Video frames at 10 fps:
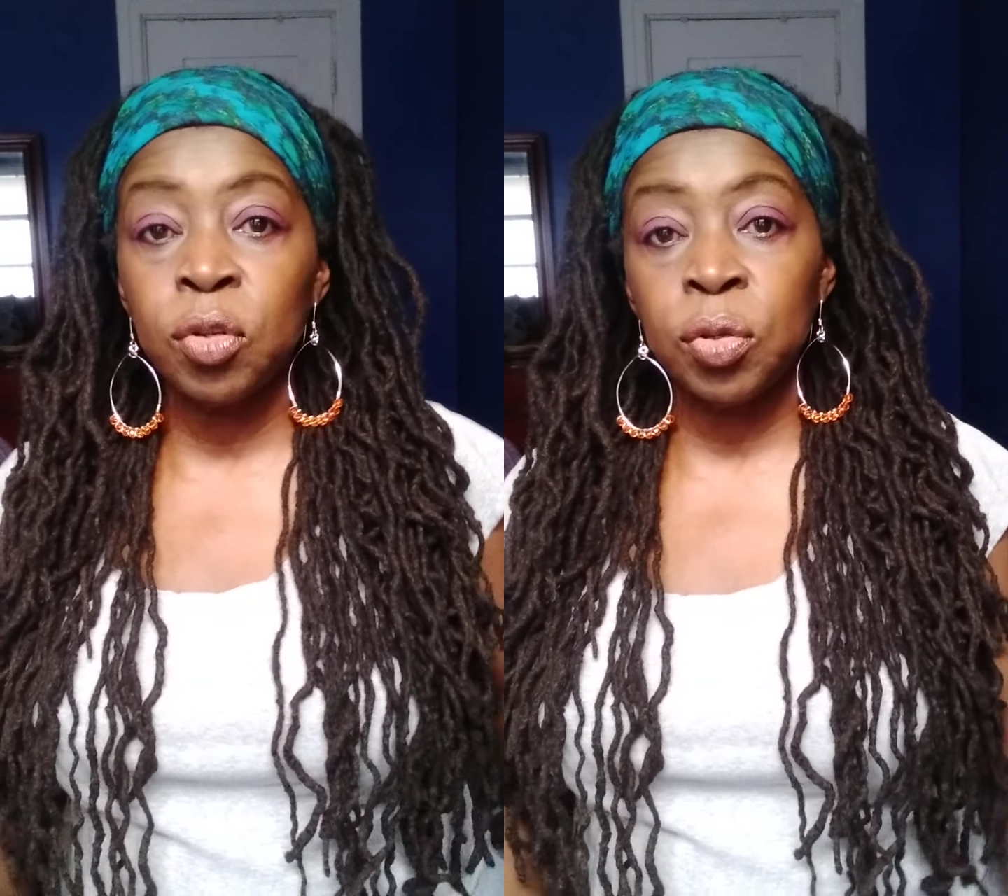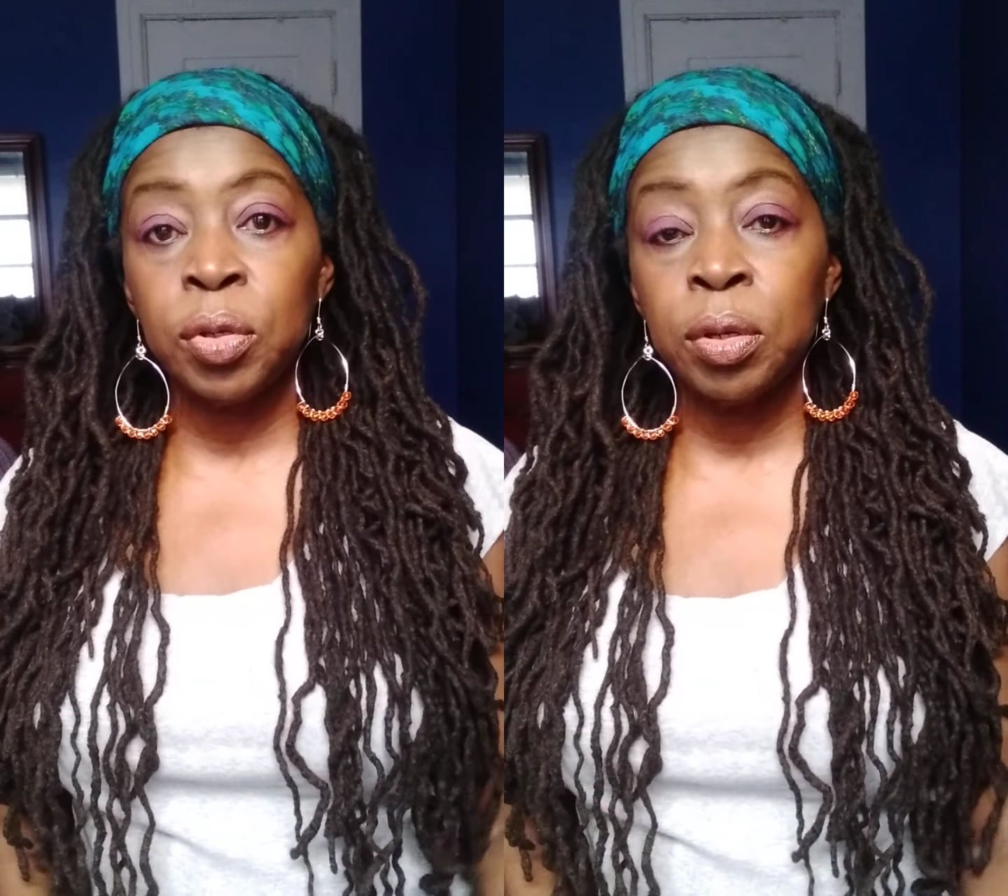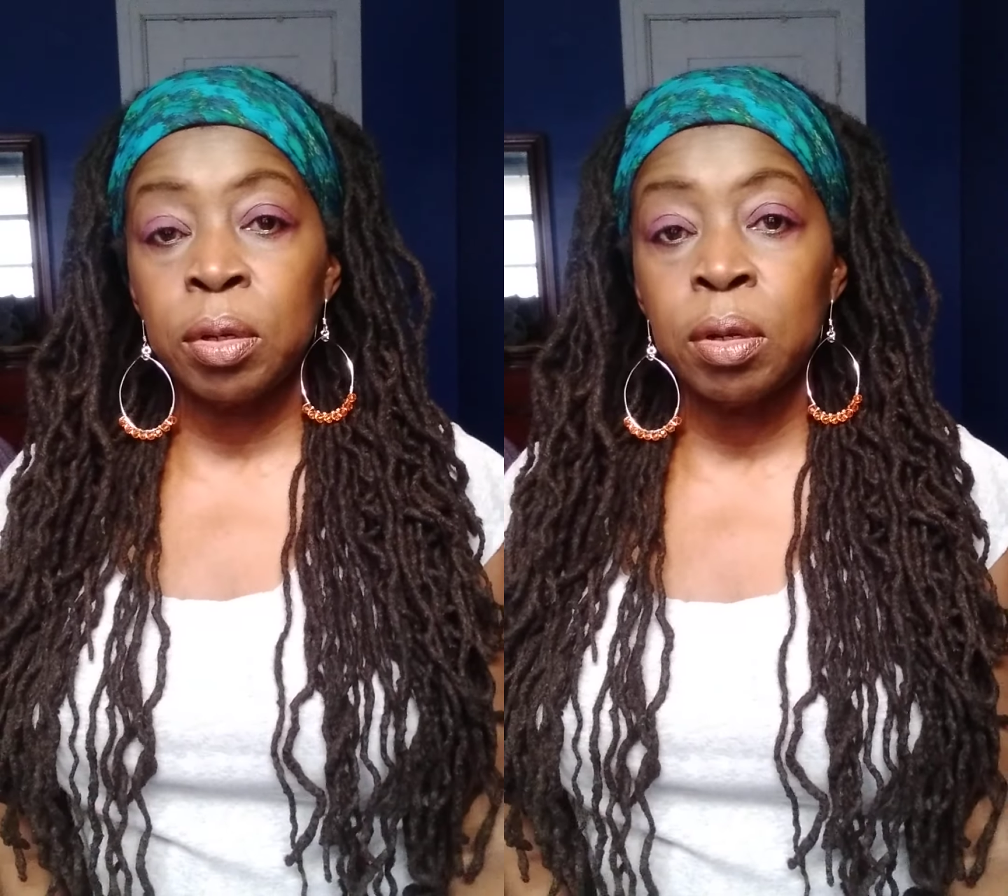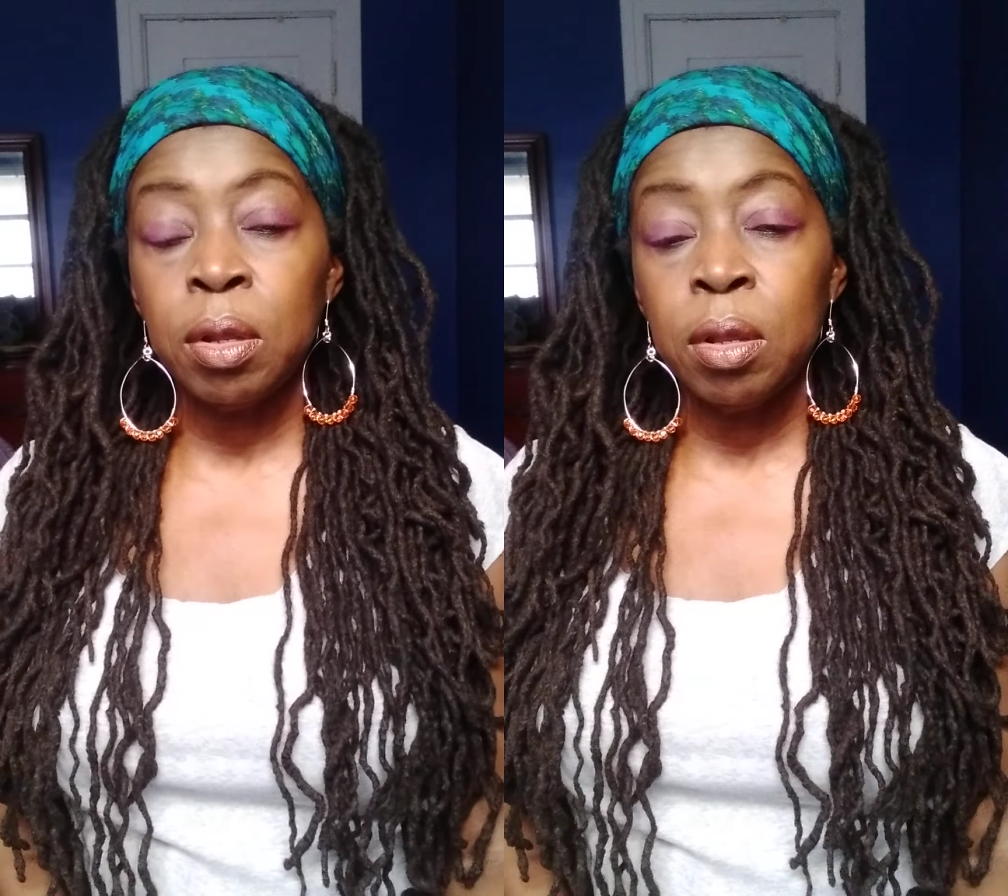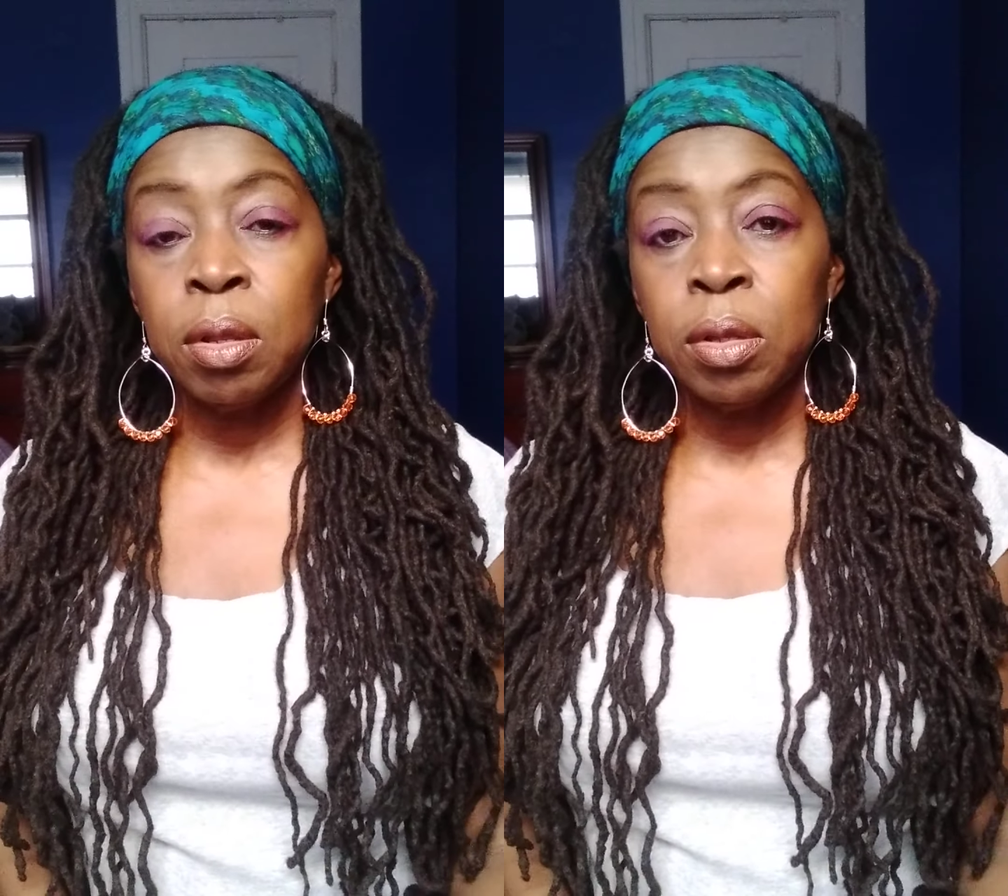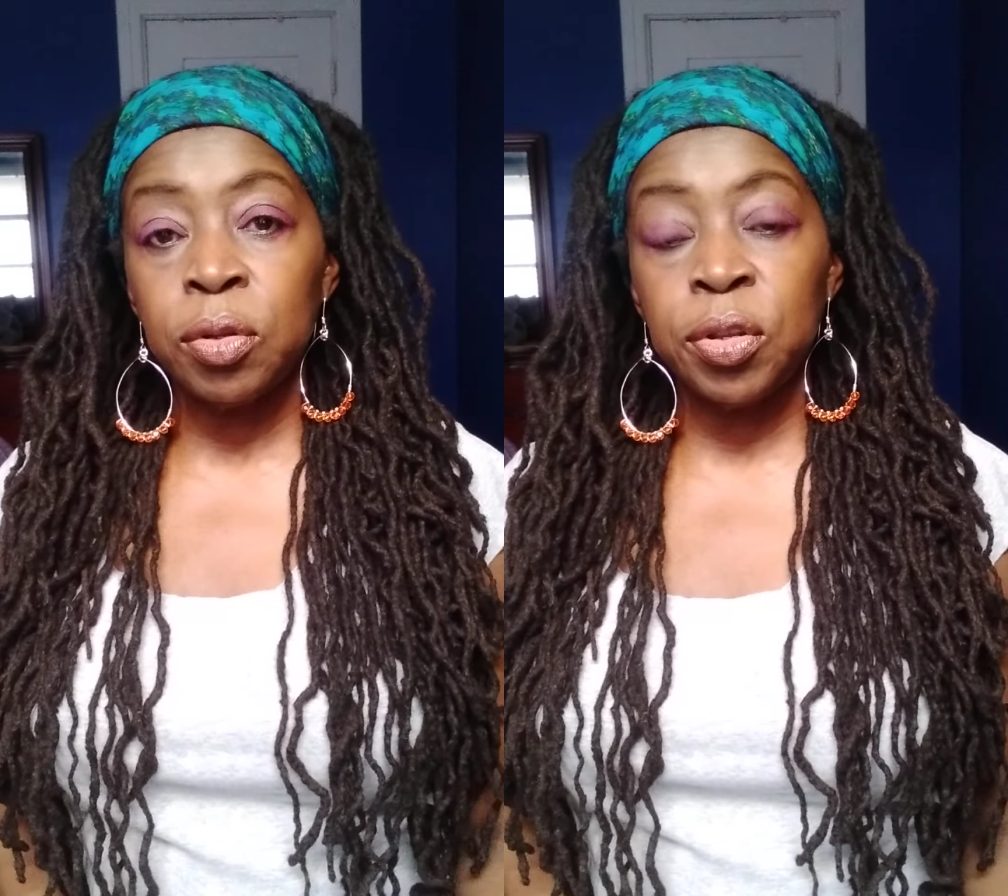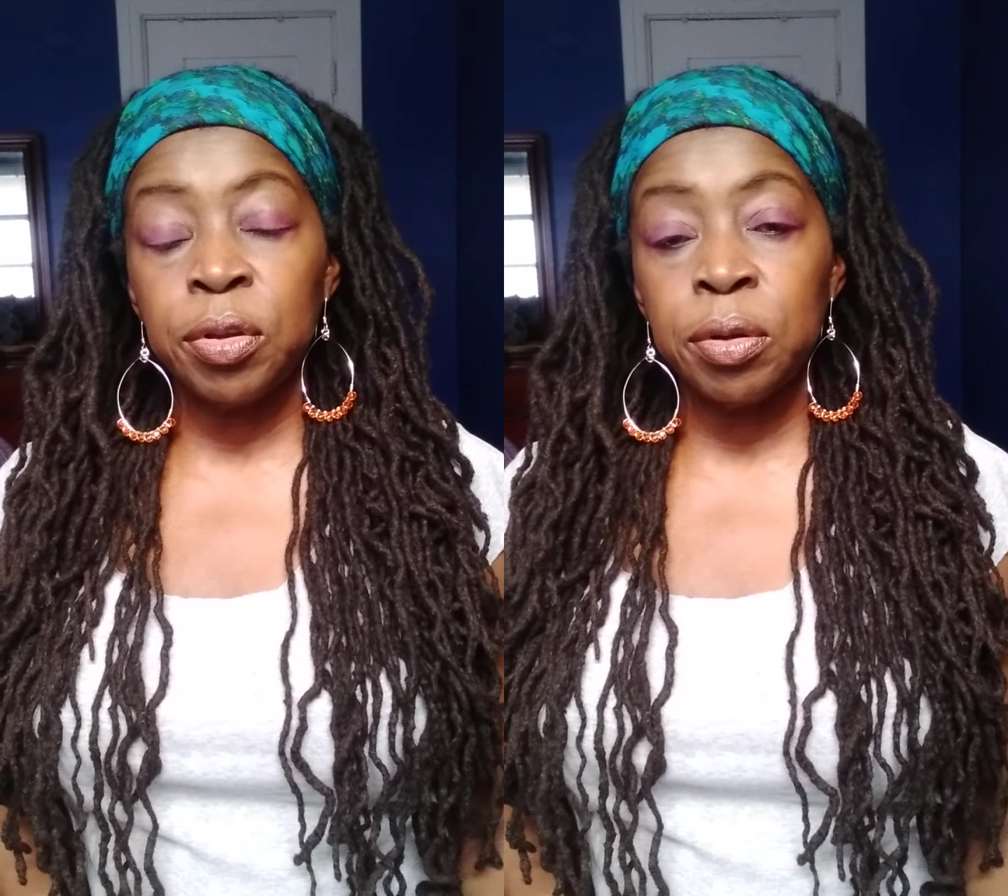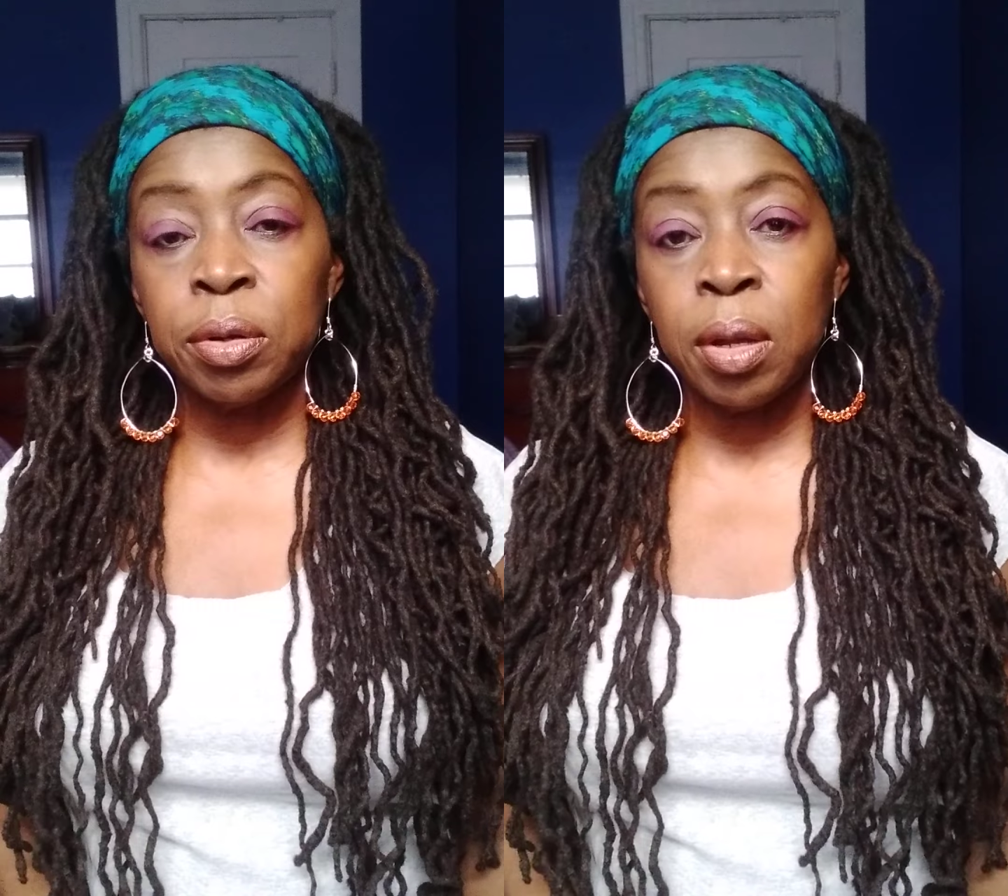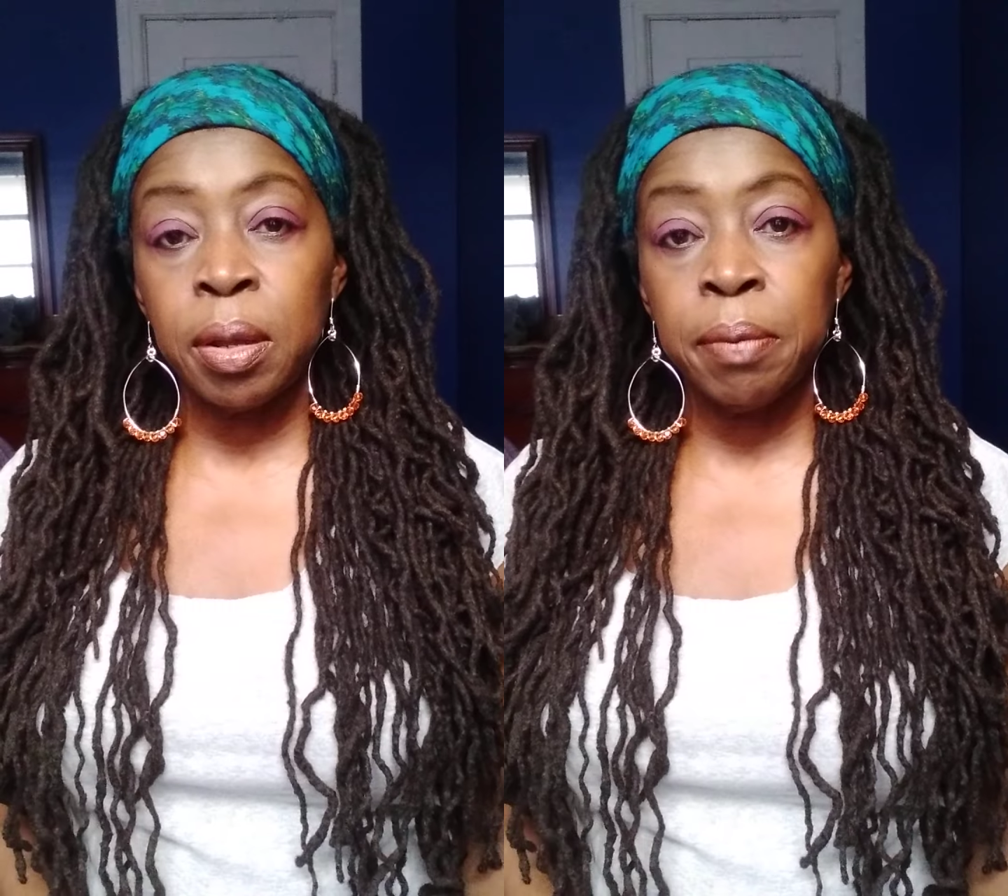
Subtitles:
to your to your